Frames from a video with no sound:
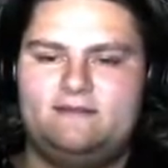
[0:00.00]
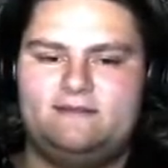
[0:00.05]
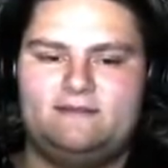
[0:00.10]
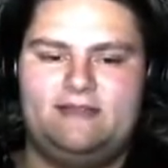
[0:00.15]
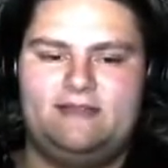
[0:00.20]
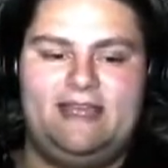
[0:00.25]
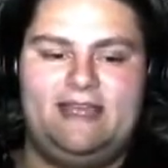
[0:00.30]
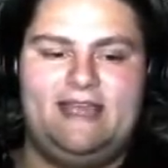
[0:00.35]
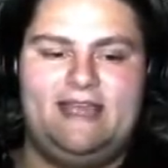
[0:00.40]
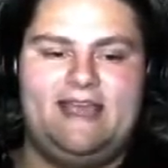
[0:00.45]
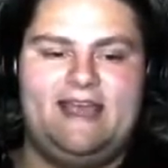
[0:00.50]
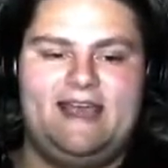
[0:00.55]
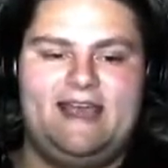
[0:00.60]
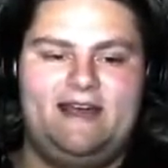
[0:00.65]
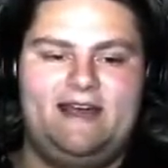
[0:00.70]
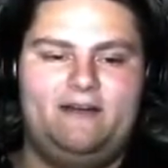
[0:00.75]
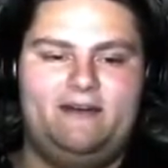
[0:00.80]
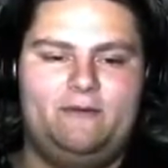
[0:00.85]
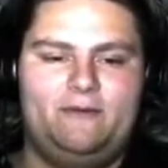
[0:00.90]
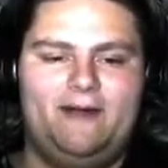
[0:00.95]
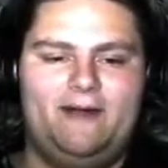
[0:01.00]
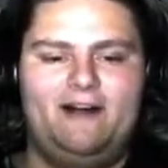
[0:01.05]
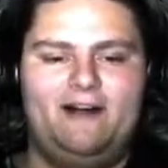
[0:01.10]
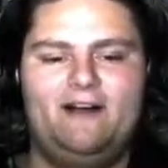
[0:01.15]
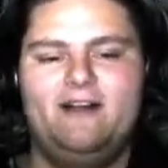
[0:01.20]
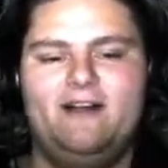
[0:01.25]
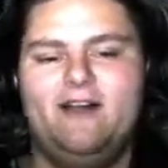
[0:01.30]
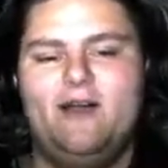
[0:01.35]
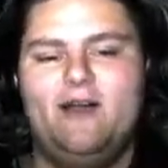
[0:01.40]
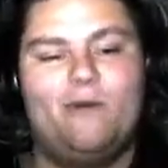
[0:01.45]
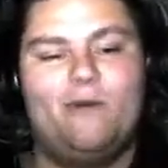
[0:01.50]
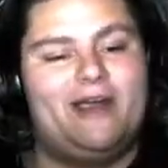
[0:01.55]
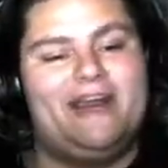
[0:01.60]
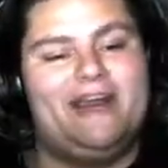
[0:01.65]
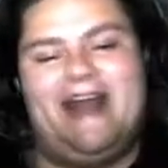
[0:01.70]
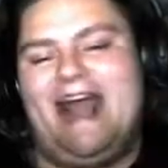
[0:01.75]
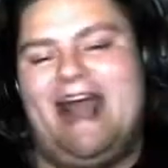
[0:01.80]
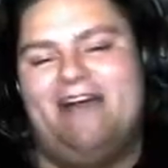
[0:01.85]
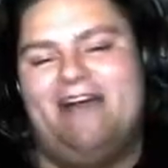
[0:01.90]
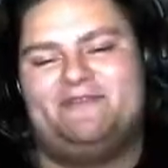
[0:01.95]
Yeah, well, we're going
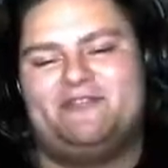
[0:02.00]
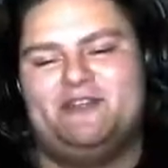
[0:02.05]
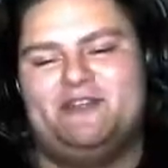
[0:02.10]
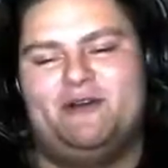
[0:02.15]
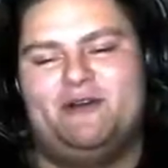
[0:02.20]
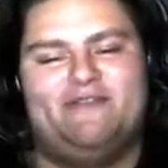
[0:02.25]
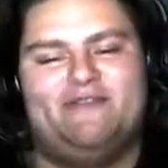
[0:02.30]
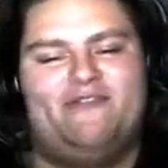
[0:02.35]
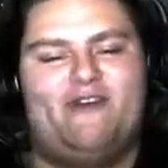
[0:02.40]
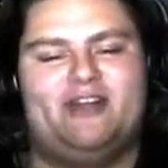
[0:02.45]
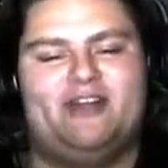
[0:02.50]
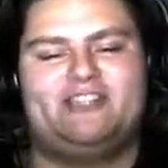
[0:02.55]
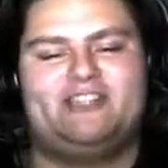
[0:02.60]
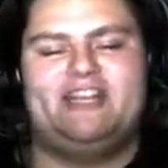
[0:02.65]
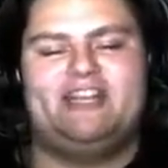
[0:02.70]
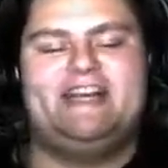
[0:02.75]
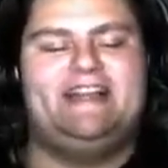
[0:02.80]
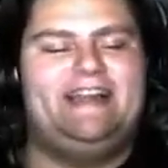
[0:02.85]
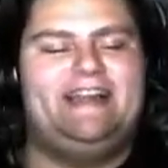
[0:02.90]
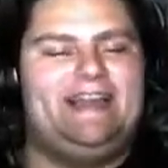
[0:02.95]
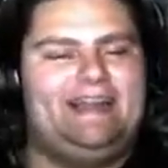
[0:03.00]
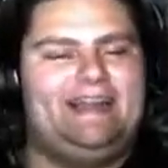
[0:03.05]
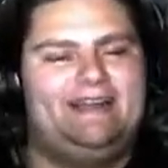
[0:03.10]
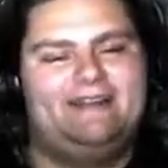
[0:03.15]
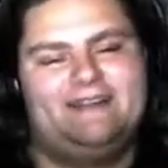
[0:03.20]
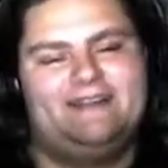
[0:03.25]
to have to, unfortunately.